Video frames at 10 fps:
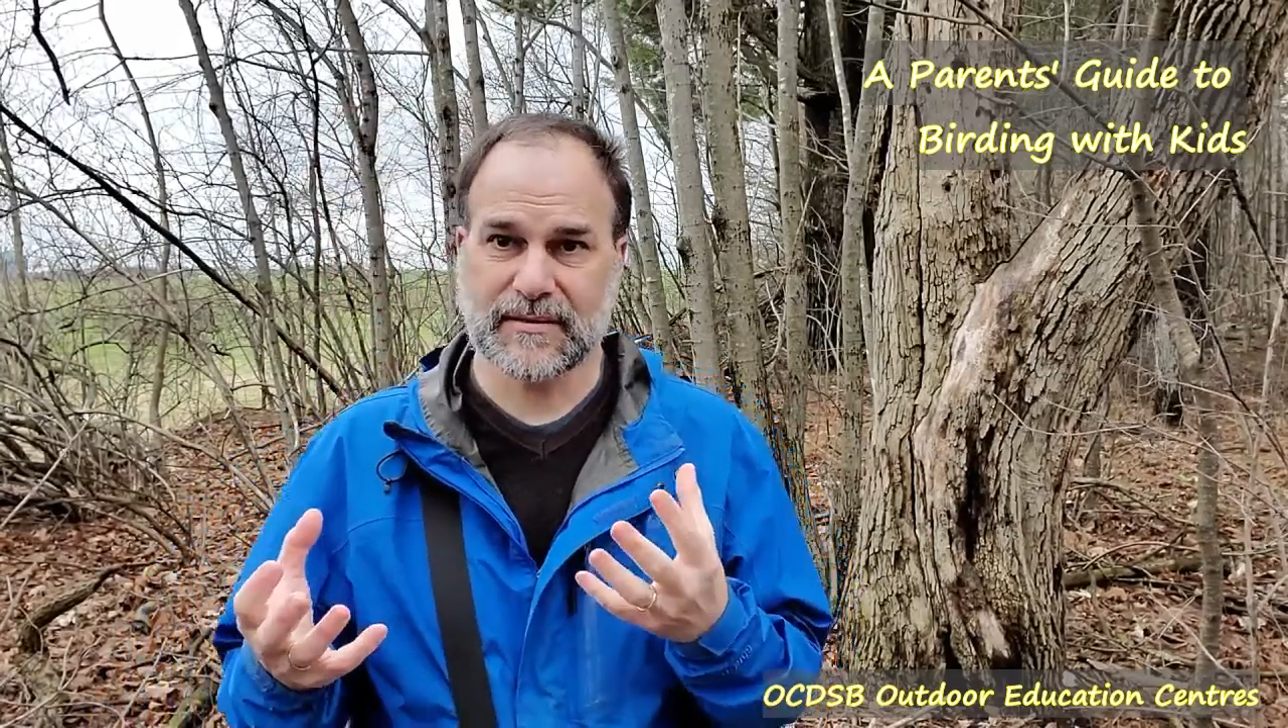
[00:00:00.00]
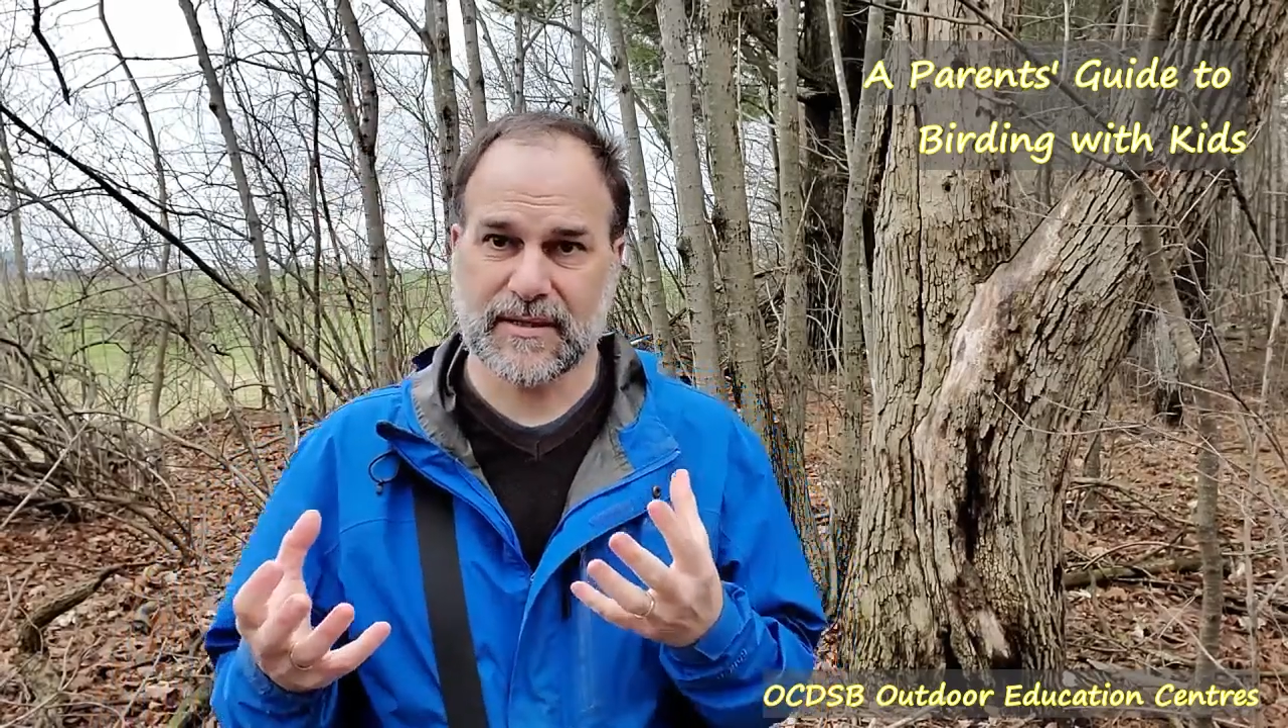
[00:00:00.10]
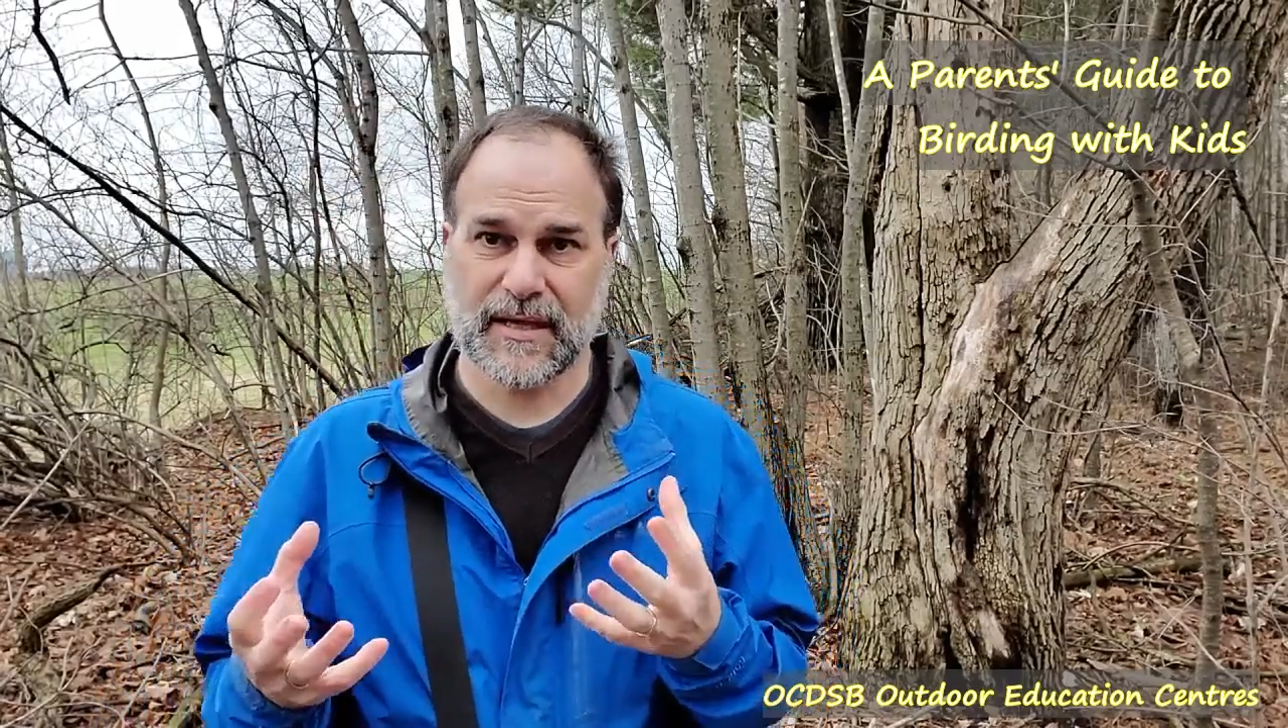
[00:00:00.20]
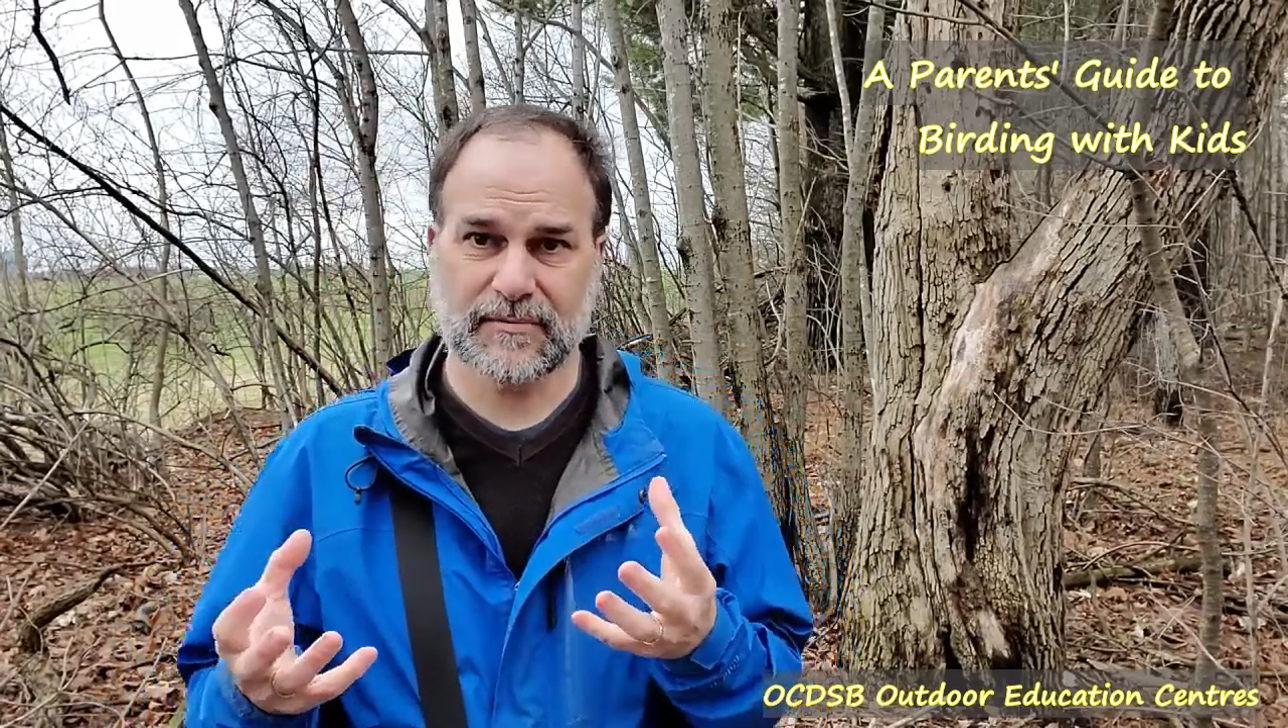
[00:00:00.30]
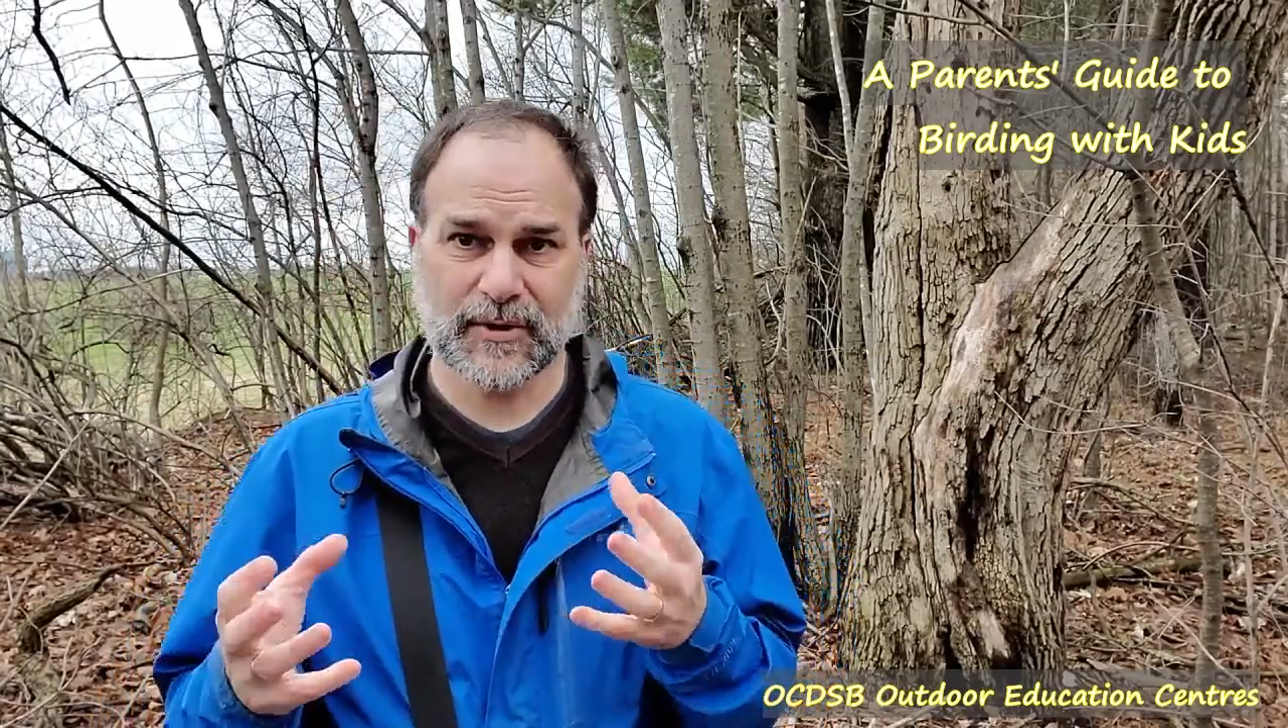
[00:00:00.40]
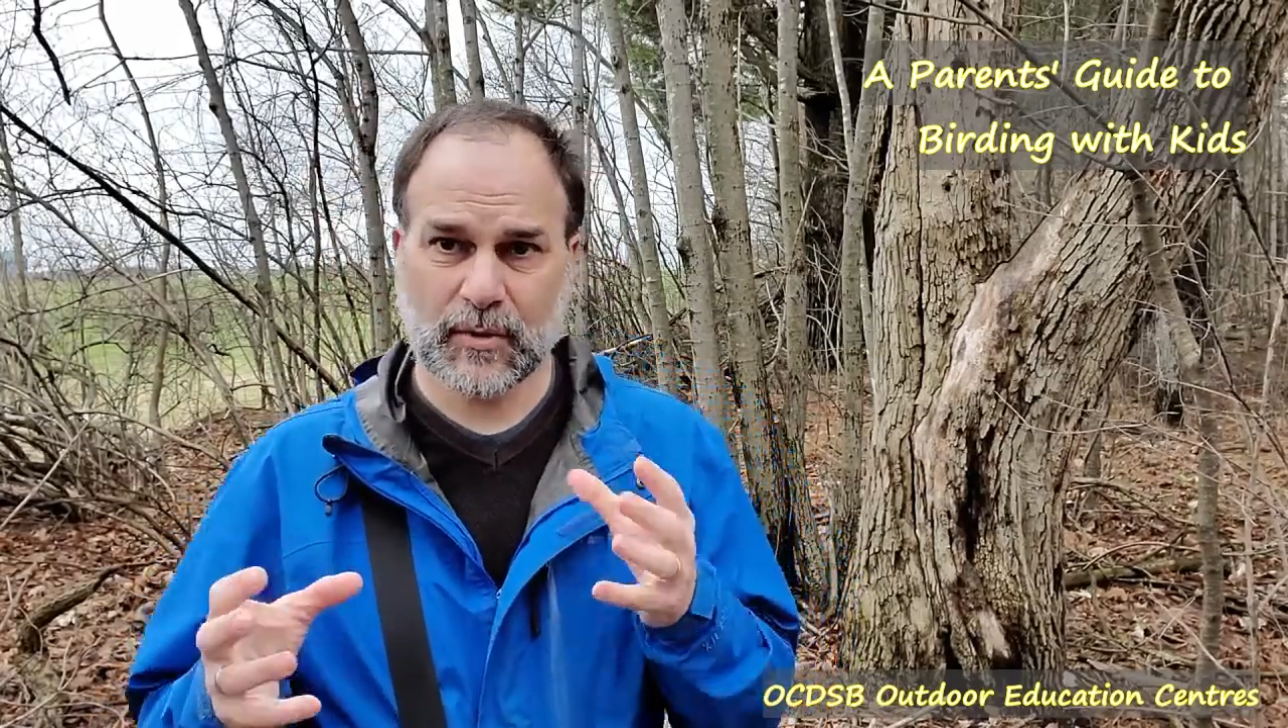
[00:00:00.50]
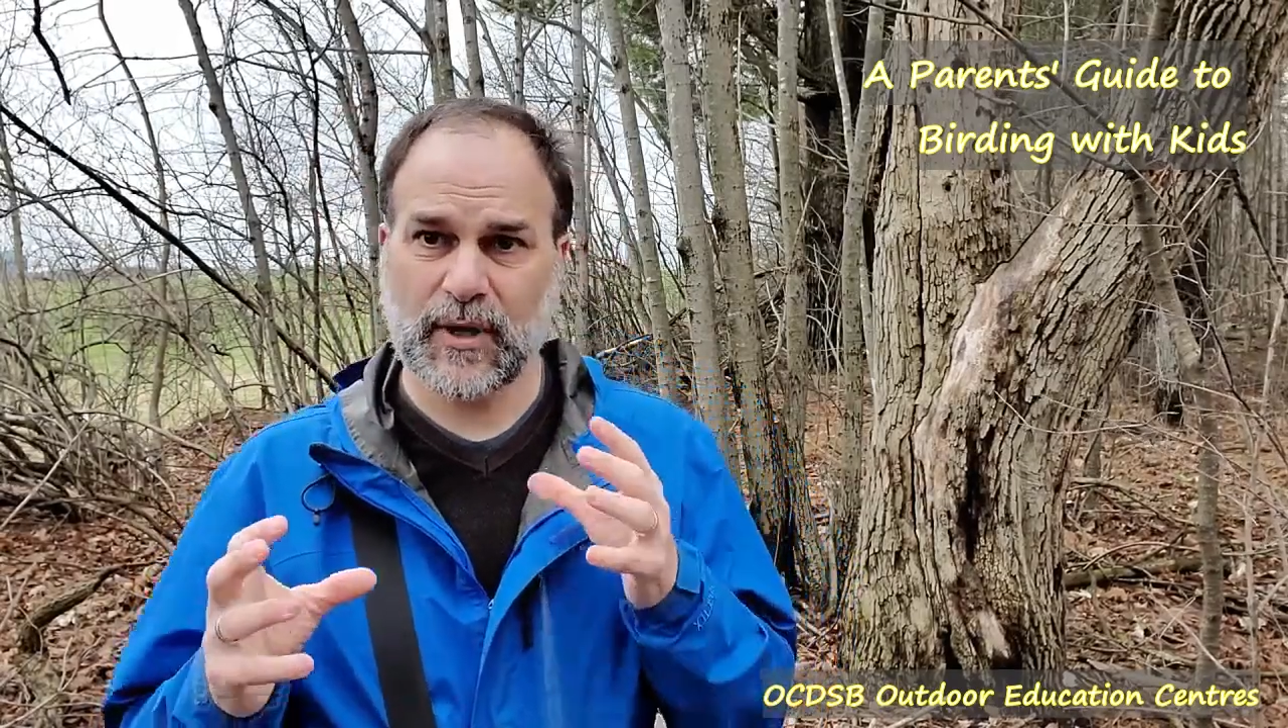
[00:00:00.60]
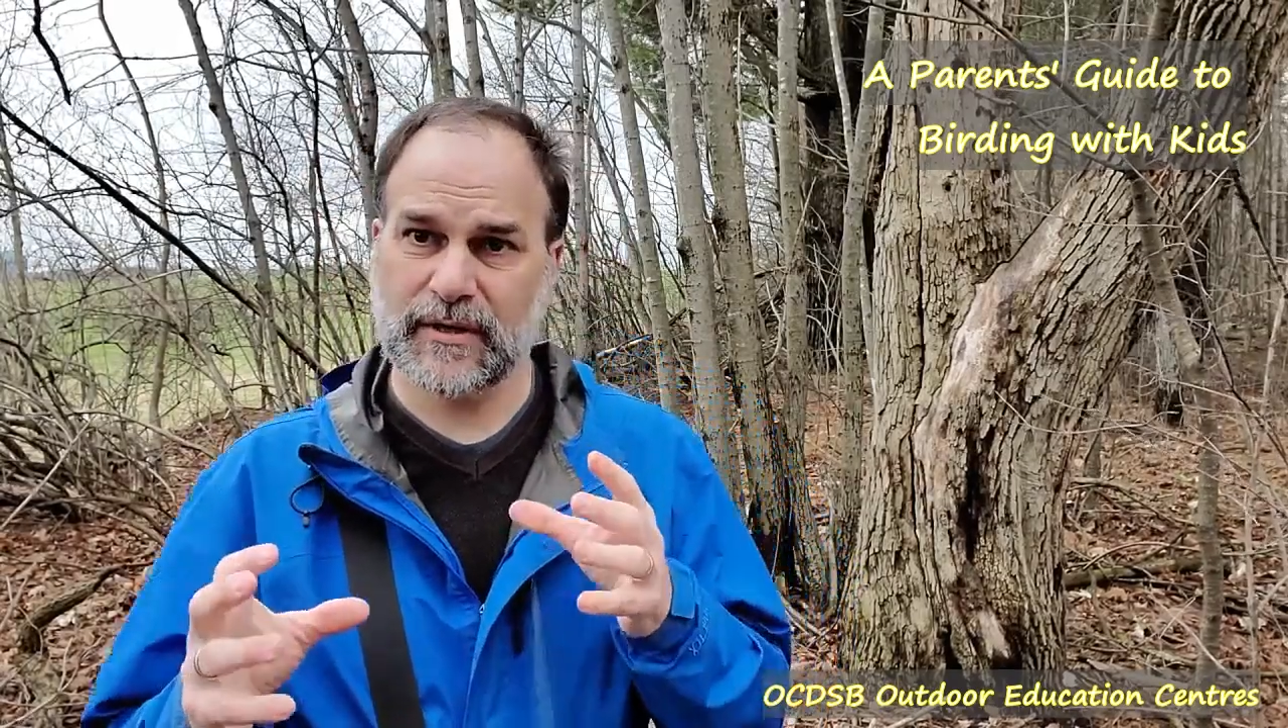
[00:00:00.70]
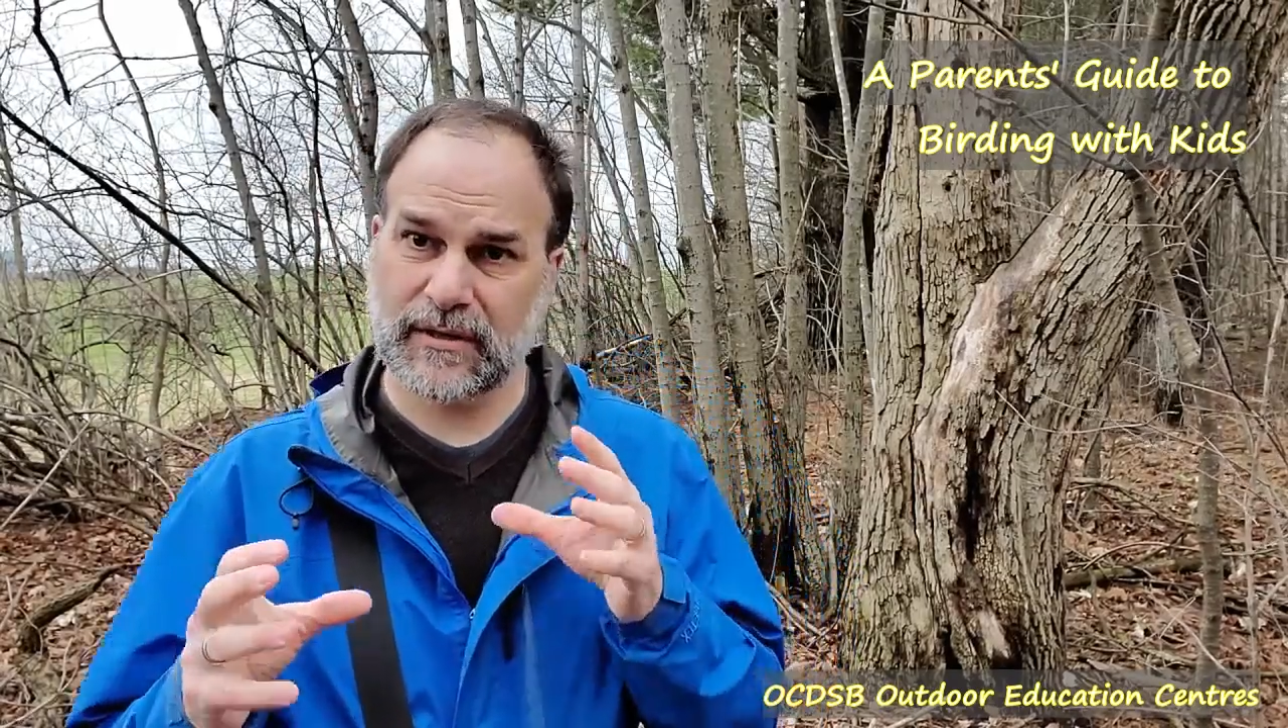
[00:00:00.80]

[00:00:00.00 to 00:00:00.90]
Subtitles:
can require a